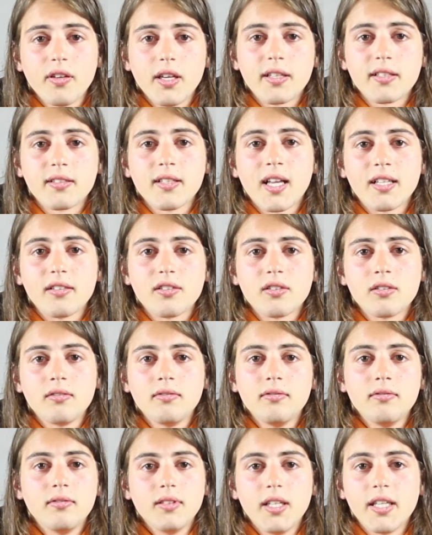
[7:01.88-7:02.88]

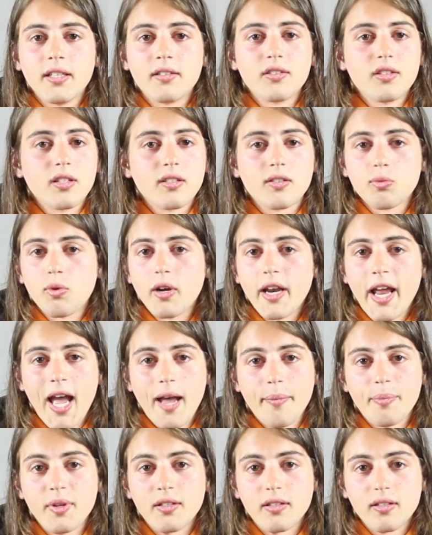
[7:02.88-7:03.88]
It's just what
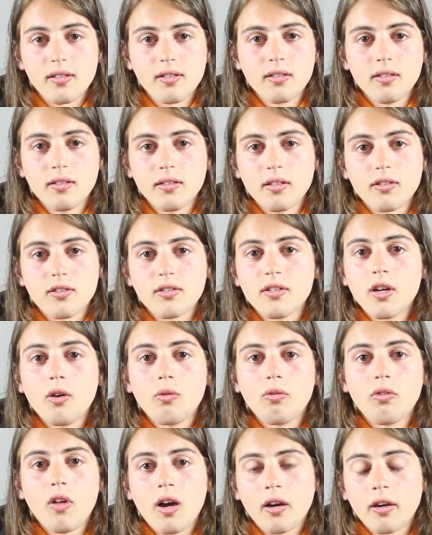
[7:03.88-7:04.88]
happens. There's no
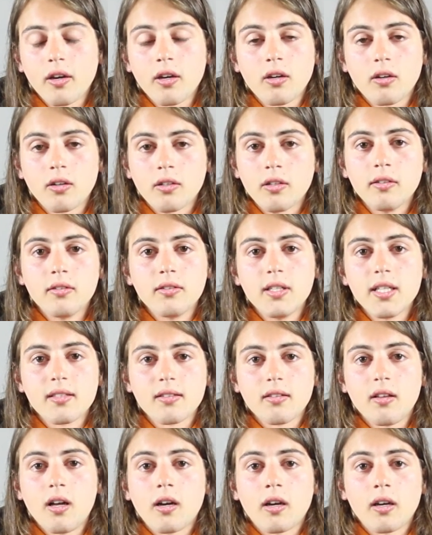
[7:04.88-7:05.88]
luck or
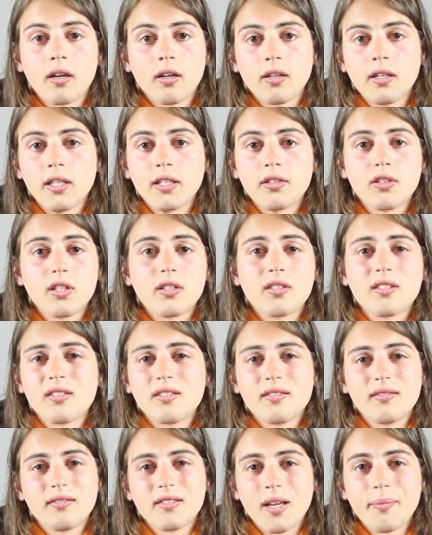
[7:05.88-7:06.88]
disluck. It's just
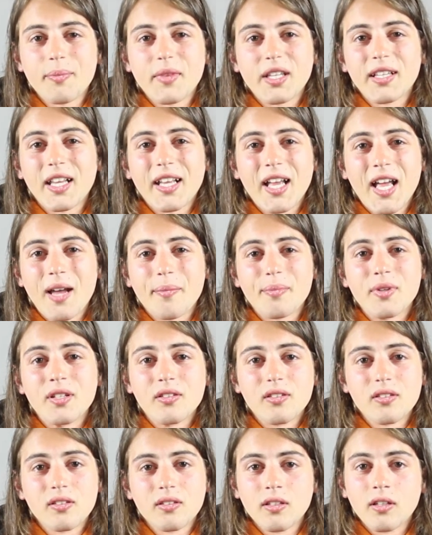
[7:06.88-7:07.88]
something that
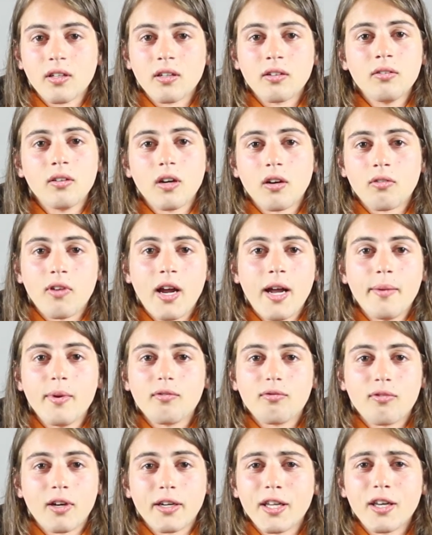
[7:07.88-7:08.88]
happens, you know? A rabbit
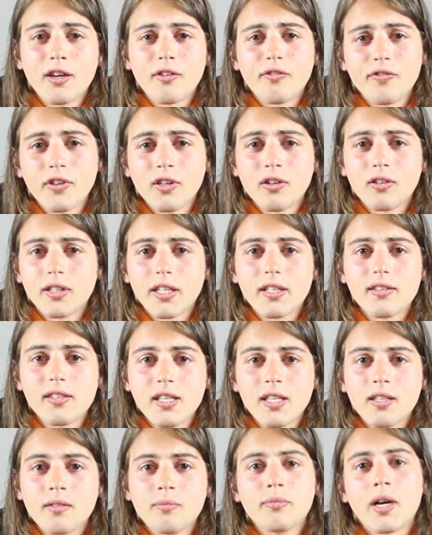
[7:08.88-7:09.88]
running in a field gets
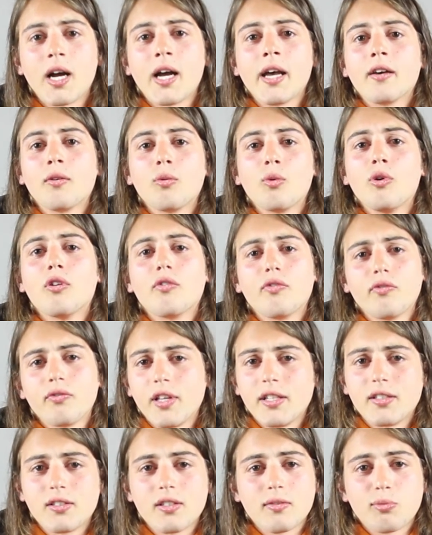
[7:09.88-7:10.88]
eaten by a wolf.
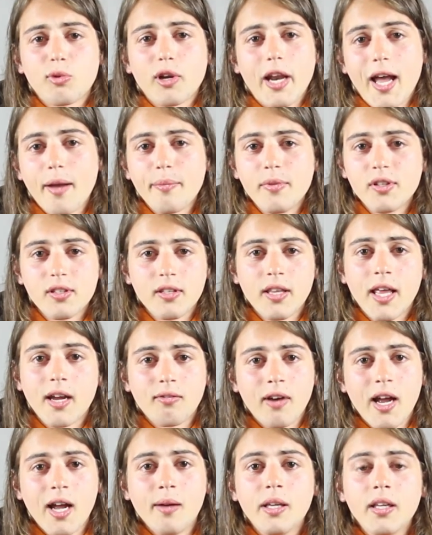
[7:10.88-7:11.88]
That's just what happens to that
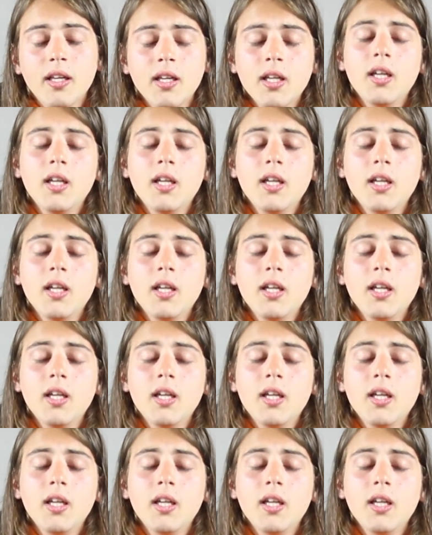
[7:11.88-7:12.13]
rabbit.